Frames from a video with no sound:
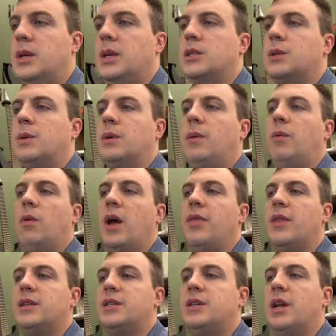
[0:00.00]
So when we run
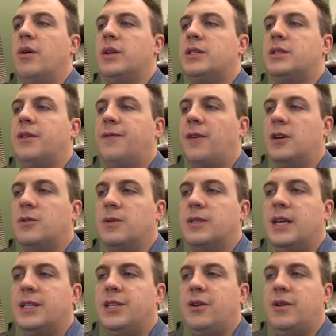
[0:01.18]
this, notice the first one
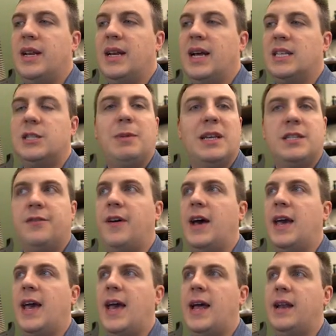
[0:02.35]
says you did not specify
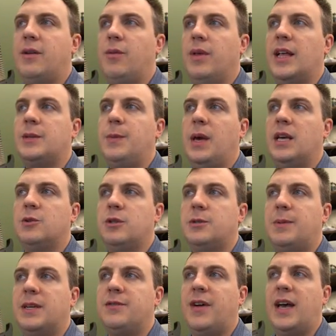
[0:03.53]
end. Well, that's because we
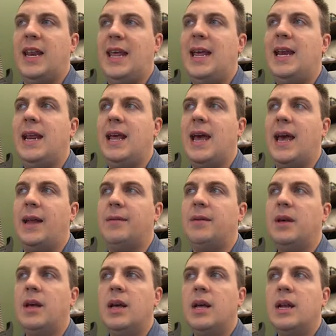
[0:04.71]
specified EDN.
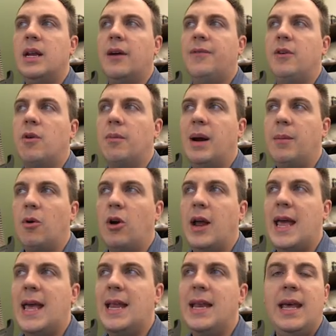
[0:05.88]
Now, if you remember,
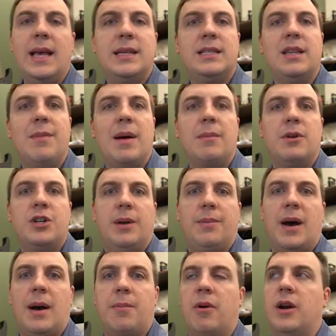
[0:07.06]
in is the membership
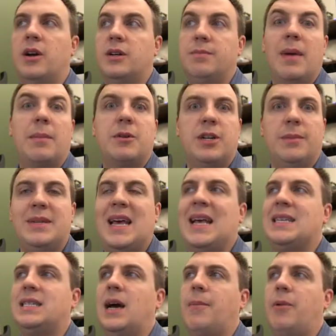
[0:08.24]
operator, membership
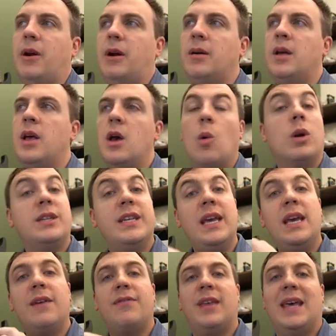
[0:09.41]
test operator. We're
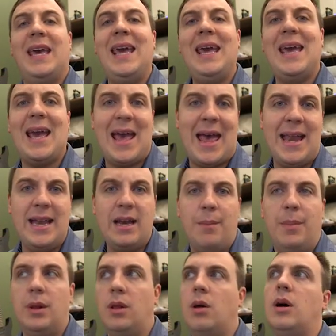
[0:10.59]
seeing if the key
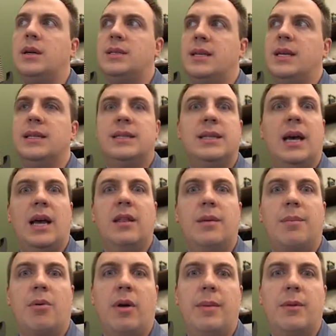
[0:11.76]
end belongs inside of the
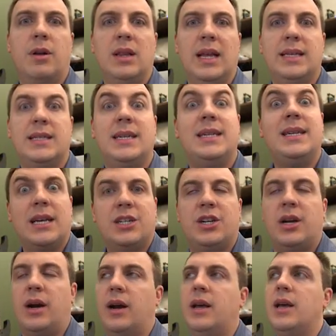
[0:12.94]
parameter list
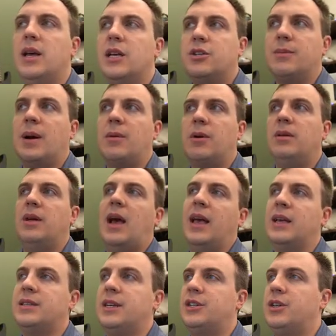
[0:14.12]
dictionary. So remember, I
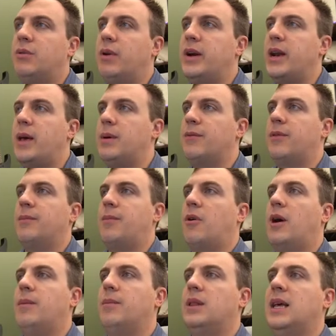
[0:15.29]
guess I should rename it from
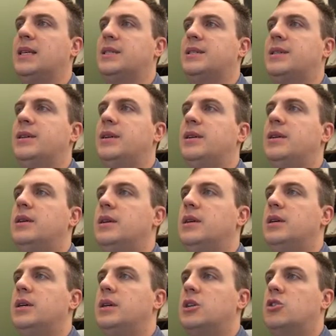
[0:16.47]
parameter list
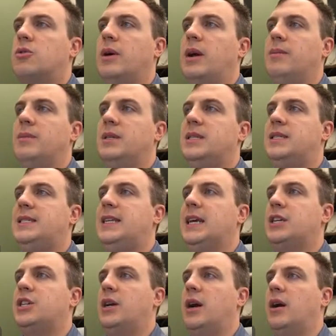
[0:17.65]
trend
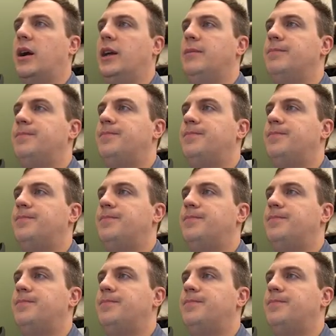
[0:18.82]
dictionary.